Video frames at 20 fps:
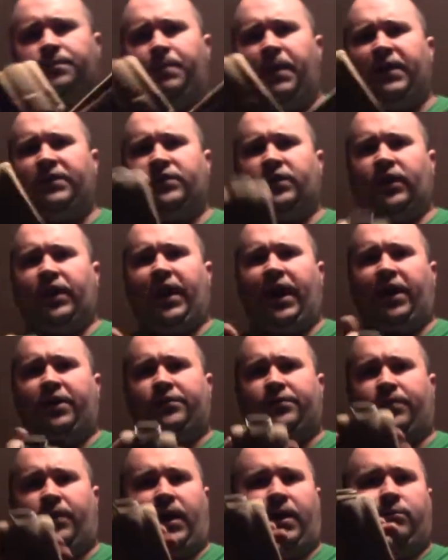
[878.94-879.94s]
basically
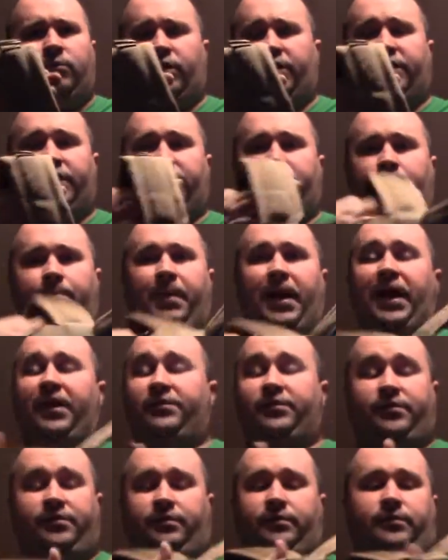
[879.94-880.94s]
X-framed, which is the
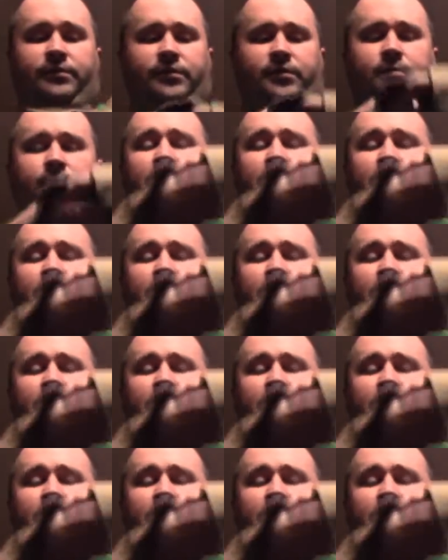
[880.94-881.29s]
best to be